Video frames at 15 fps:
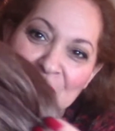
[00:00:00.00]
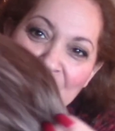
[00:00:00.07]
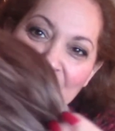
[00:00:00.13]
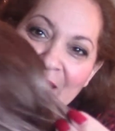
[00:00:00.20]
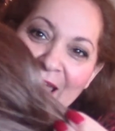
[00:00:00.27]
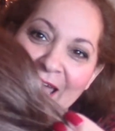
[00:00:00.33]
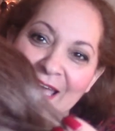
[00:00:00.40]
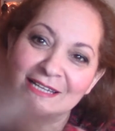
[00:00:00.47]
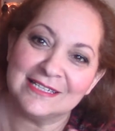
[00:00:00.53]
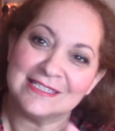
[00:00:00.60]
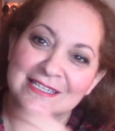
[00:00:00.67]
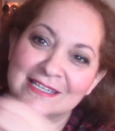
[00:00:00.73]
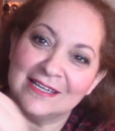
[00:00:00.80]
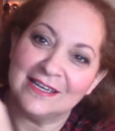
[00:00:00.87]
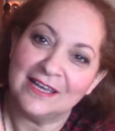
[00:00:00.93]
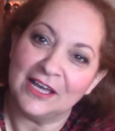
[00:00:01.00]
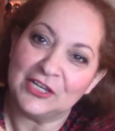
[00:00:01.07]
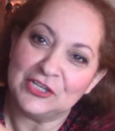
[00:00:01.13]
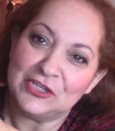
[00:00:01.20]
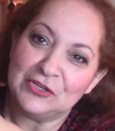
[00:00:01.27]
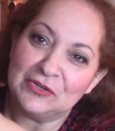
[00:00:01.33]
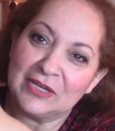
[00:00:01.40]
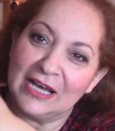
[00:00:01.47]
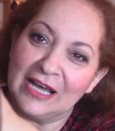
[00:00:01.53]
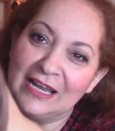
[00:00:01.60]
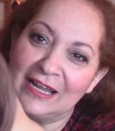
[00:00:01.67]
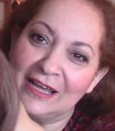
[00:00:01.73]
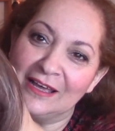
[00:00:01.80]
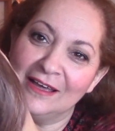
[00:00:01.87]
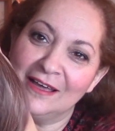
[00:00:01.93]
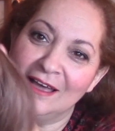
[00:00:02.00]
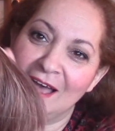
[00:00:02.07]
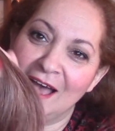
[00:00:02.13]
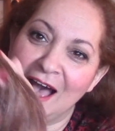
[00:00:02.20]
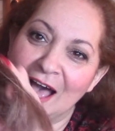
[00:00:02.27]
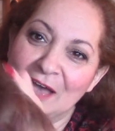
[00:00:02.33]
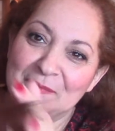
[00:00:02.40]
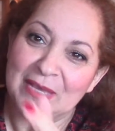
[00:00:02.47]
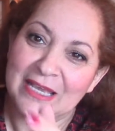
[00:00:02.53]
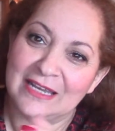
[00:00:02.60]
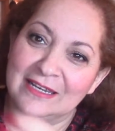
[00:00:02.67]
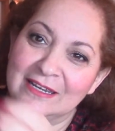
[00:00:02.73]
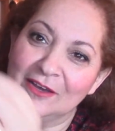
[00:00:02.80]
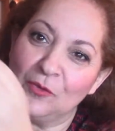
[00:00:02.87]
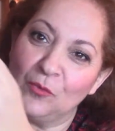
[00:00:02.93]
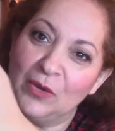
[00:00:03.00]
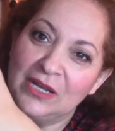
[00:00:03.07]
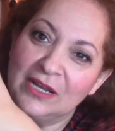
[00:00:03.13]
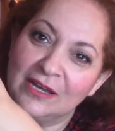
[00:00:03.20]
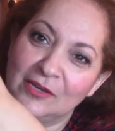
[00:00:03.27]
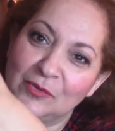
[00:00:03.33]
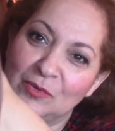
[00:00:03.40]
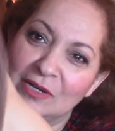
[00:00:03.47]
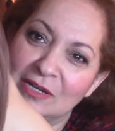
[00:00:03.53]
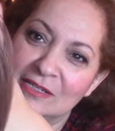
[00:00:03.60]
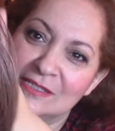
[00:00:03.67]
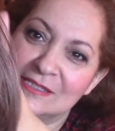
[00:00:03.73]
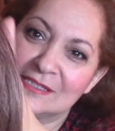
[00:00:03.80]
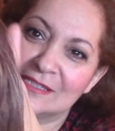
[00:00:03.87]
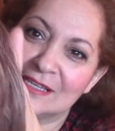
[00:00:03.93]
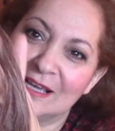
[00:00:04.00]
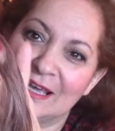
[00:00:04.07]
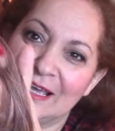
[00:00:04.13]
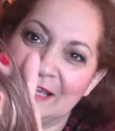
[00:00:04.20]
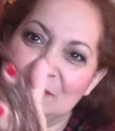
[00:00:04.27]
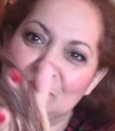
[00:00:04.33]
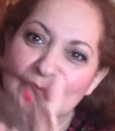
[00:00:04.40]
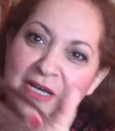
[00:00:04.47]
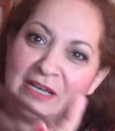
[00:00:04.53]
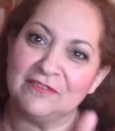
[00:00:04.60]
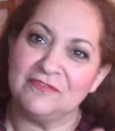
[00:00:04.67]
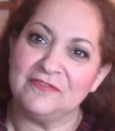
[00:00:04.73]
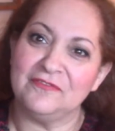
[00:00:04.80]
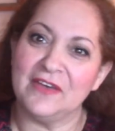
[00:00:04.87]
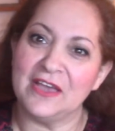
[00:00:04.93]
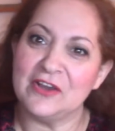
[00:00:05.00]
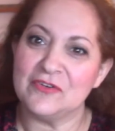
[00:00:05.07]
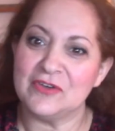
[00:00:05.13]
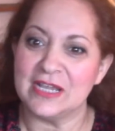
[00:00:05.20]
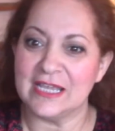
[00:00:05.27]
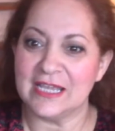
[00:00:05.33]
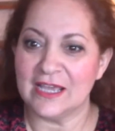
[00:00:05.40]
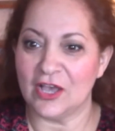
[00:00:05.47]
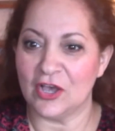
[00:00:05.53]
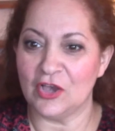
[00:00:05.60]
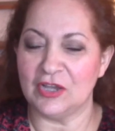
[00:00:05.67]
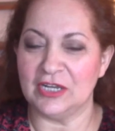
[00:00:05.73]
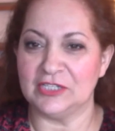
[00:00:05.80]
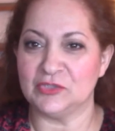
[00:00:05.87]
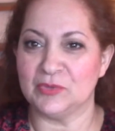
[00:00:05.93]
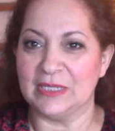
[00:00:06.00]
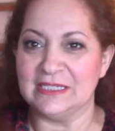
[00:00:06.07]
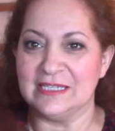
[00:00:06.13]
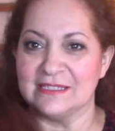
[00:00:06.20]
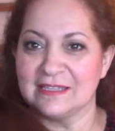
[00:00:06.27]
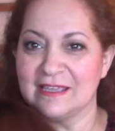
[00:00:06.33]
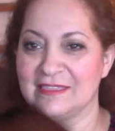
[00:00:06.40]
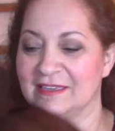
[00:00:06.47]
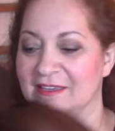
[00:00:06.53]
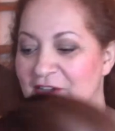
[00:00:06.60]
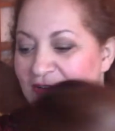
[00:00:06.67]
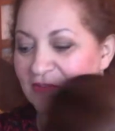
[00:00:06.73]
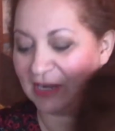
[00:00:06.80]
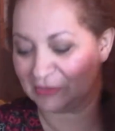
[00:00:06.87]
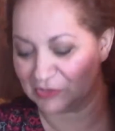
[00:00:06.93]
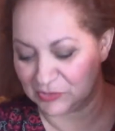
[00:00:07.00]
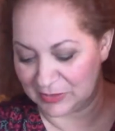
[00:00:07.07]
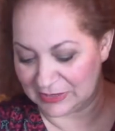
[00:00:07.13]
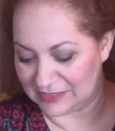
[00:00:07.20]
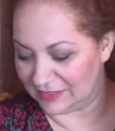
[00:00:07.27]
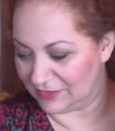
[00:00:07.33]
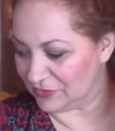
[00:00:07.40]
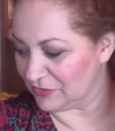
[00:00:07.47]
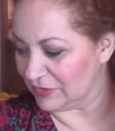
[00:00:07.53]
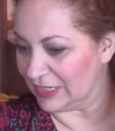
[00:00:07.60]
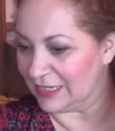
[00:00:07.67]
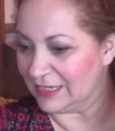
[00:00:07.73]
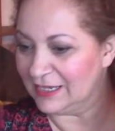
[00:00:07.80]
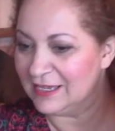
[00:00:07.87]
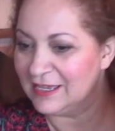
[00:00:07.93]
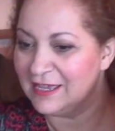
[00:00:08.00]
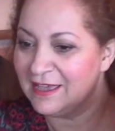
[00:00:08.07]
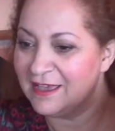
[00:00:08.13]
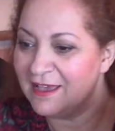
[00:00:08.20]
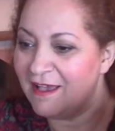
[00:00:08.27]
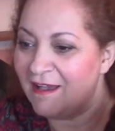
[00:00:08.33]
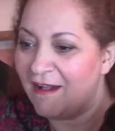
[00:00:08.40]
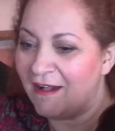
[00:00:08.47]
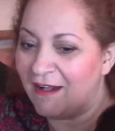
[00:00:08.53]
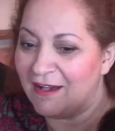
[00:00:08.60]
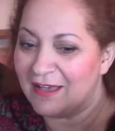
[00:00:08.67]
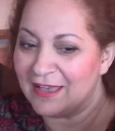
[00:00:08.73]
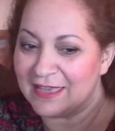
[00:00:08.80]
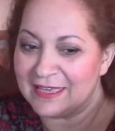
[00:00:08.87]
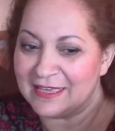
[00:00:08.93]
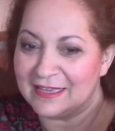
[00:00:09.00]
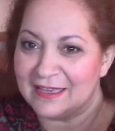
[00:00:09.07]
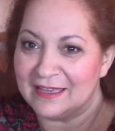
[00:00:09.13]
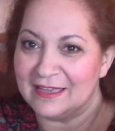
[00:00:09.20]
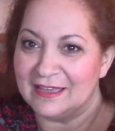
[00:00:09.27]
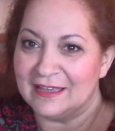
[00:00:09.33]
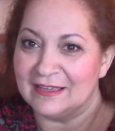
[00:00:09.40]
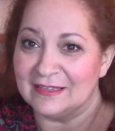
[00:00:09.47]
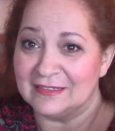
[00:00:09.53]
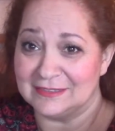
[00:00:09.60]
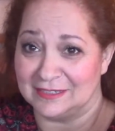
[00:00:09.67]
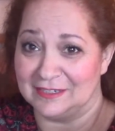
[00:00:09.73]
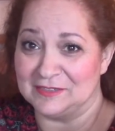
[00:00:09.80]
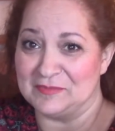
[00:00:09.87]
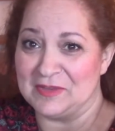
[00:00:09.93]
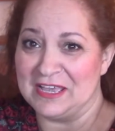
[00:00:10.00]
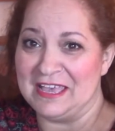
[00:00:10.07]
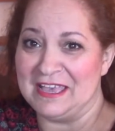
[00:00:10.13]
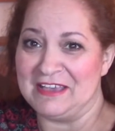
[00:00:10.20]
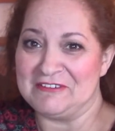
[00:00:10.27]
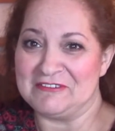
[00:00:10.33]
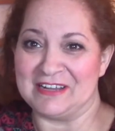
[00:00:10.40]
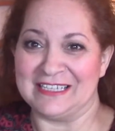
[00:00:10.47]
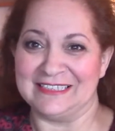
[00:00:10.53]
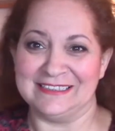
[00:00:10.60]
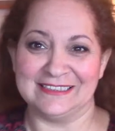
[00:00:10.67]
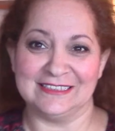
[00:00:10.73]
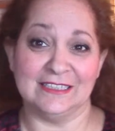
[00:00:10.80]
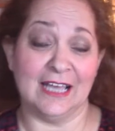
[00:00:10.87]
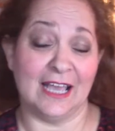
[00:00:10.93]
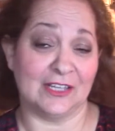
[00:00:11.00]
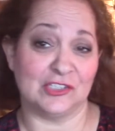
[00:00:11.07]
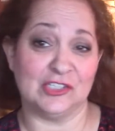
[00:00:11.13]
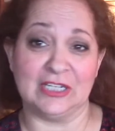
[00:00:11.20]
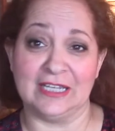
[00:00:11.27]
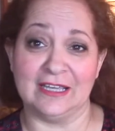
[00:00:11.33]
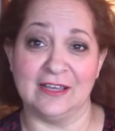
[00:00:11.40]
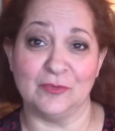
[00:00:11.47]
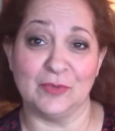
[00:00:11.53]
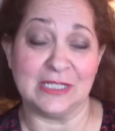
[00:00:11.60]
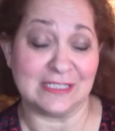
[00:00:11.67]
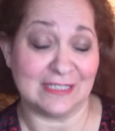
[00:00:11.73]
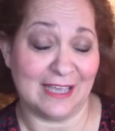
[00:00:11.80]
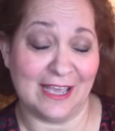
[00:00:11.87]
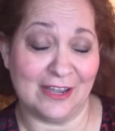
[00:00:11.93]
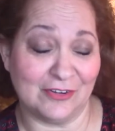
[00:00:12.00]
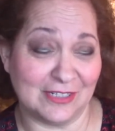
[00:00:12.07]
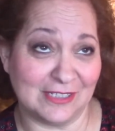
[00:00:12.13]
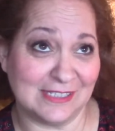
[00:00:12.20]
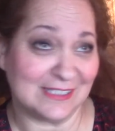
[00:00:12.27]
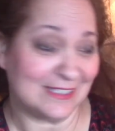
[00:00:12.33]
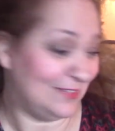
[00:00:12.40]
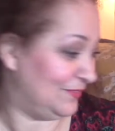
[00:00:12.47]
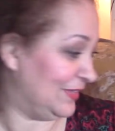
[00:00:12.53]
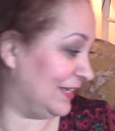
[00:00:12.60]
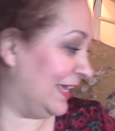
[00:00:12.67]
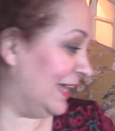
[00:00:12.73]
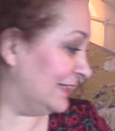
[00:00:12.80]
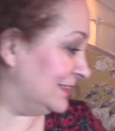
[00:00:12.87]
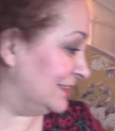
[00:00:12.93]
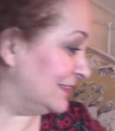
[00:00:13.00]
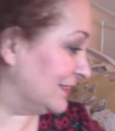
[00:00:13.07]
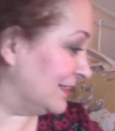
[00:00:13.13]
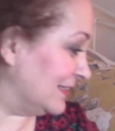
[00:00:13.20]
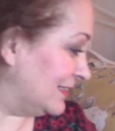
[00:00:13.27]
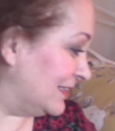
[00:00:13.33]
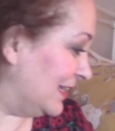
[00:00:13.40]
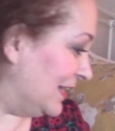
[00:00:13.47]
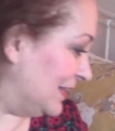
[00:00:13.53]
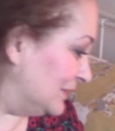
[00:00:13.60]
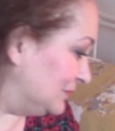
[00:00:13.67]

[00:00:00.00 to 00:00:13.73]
get a new colour. I mean, when I was in my very early 20s, I think around 23, I dyed my hair red actually I went to Harrods and had it dyed there.